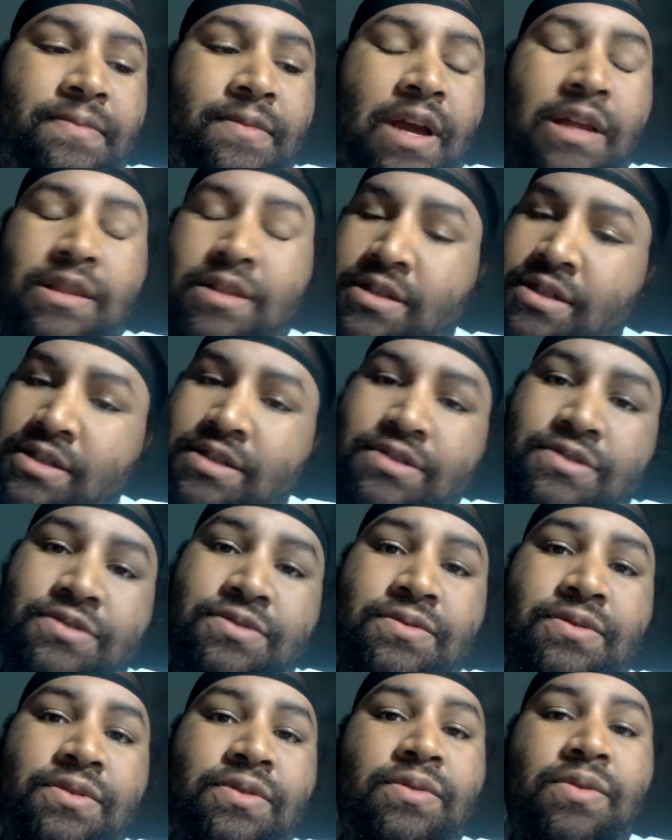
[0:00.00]
I listened
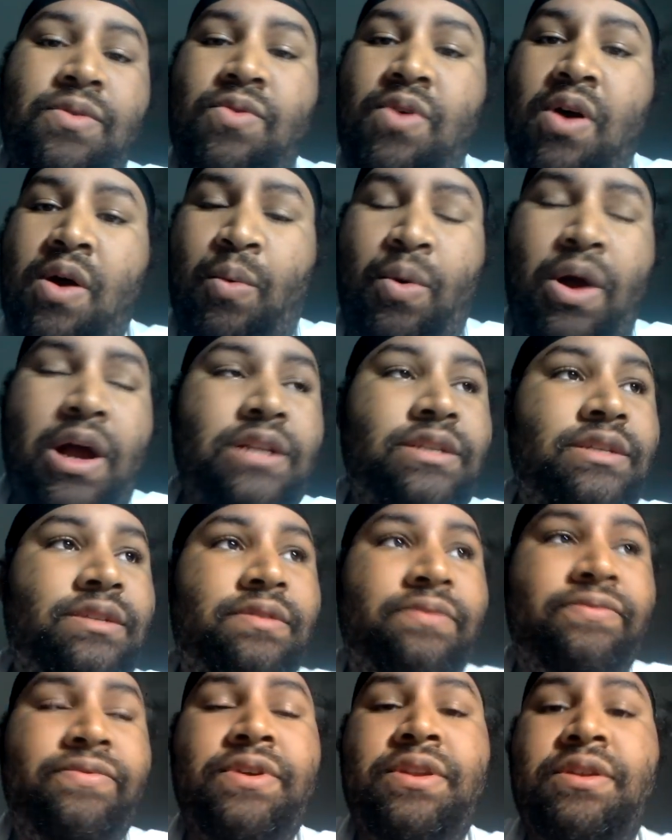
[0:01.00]
to I
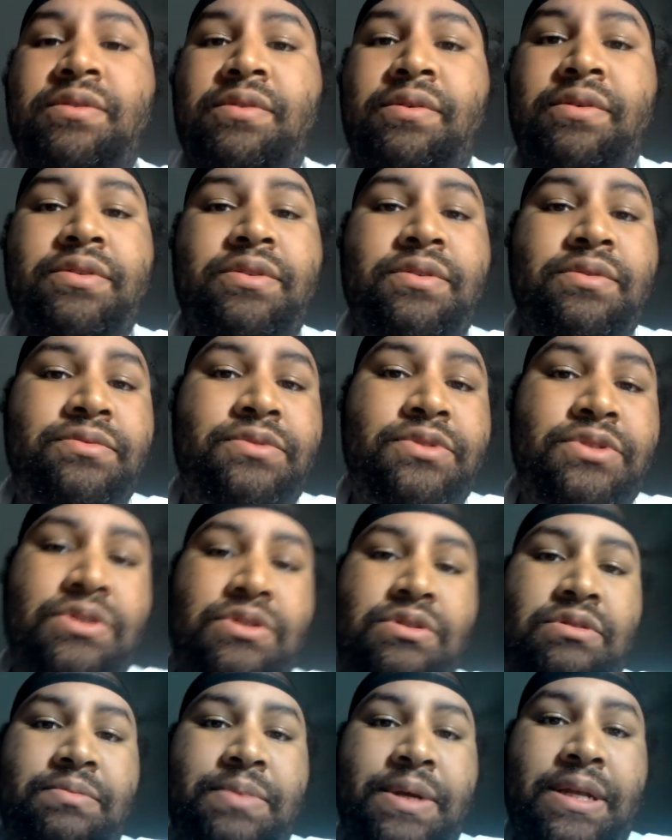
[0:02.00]
watched a video on
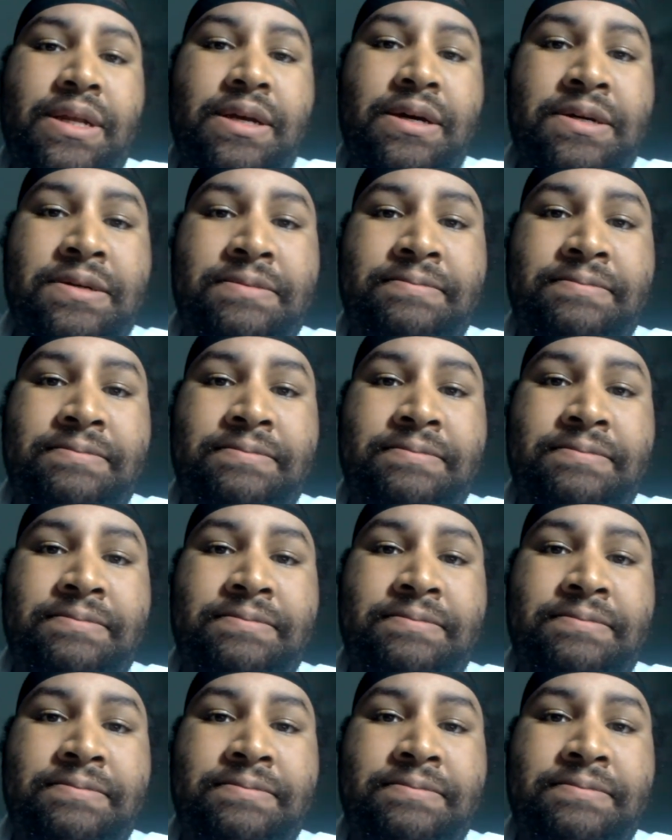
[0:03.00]
YouTube, and